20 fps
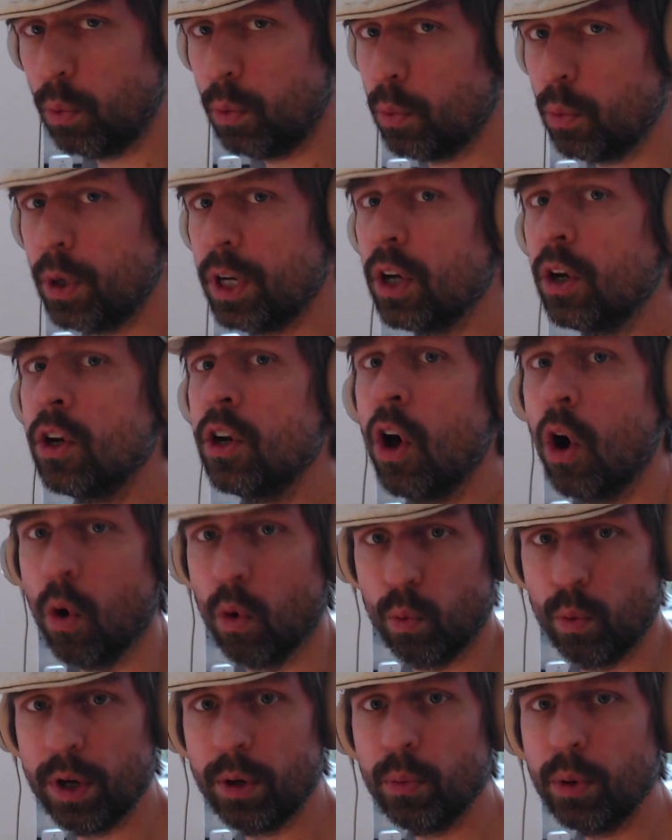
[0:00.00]
We don't know.
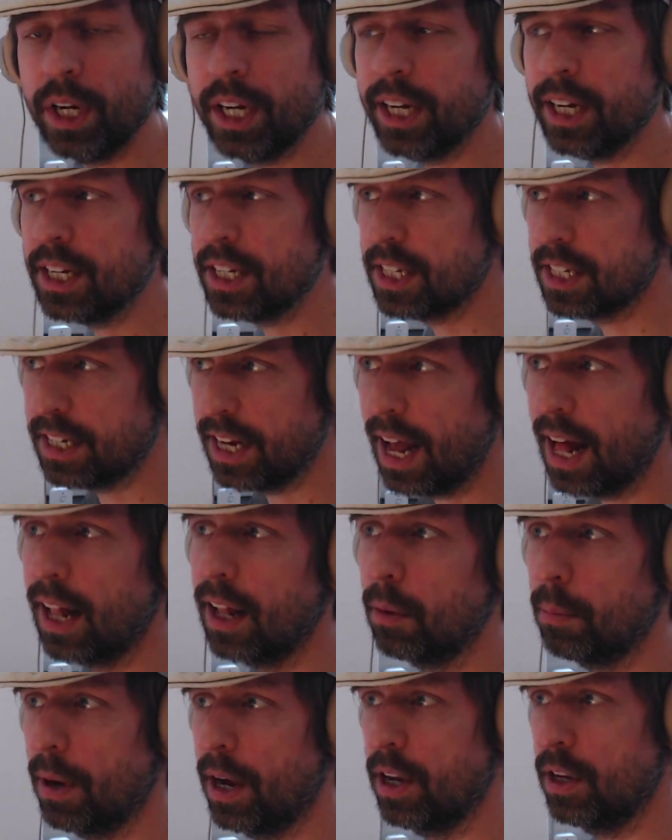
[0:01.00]
We can
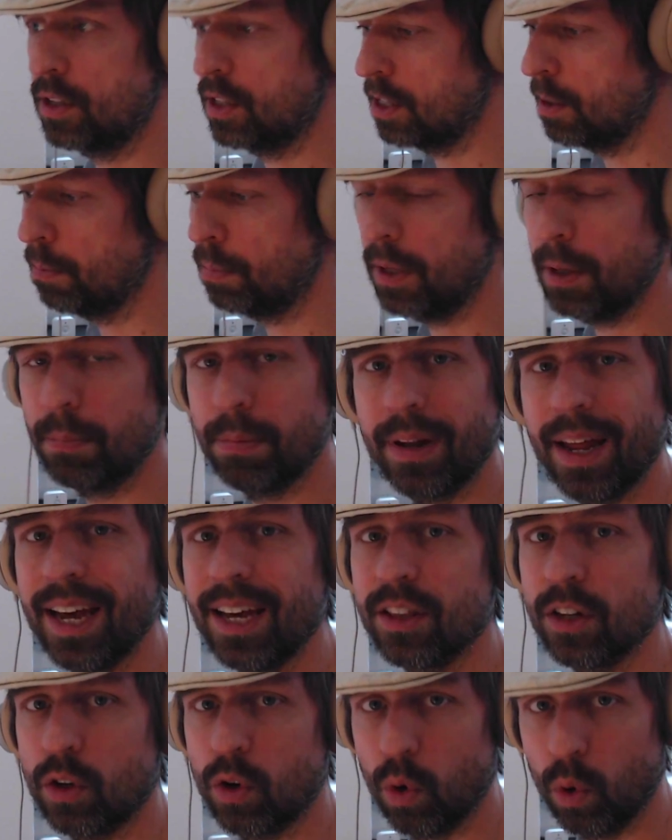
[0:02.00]
tell by simply
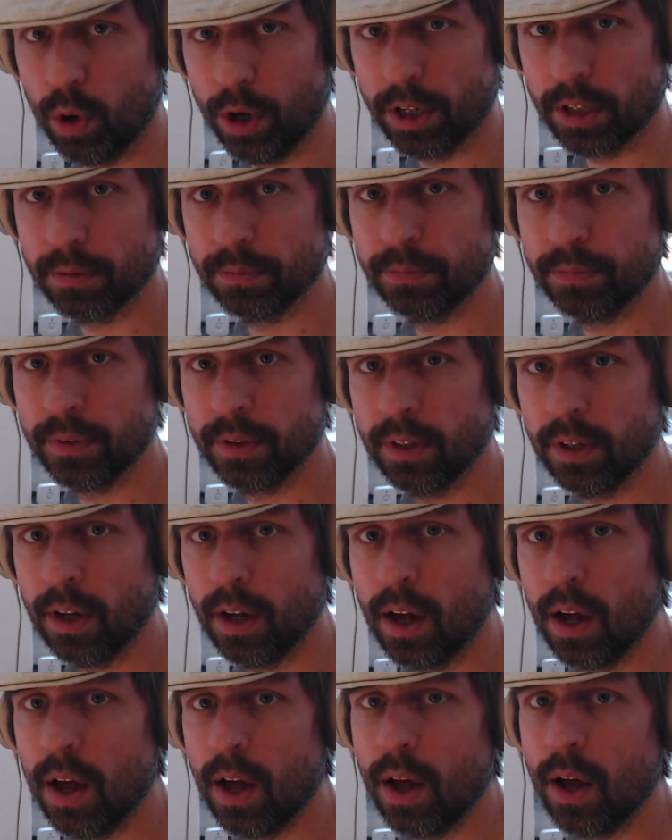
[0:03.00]
playing the
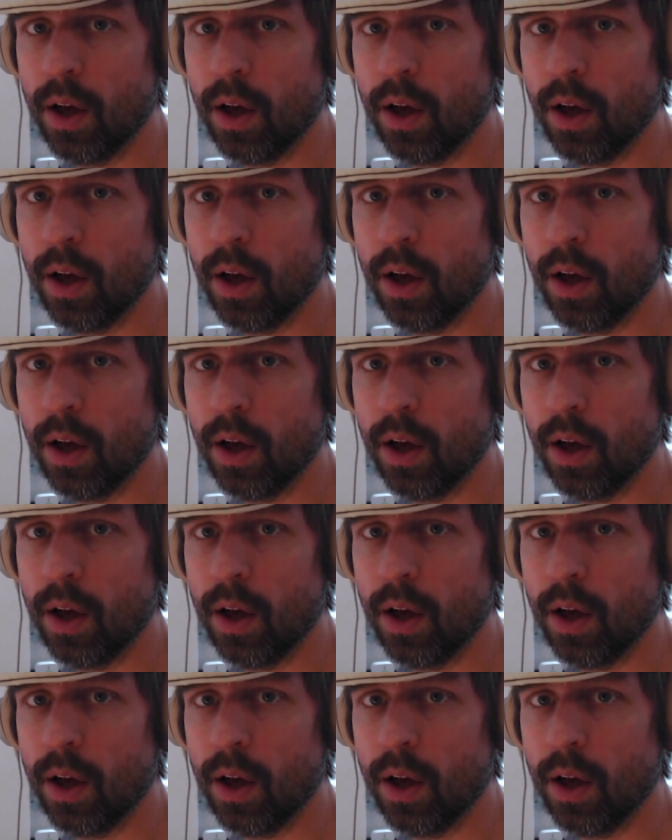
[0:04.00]
chord.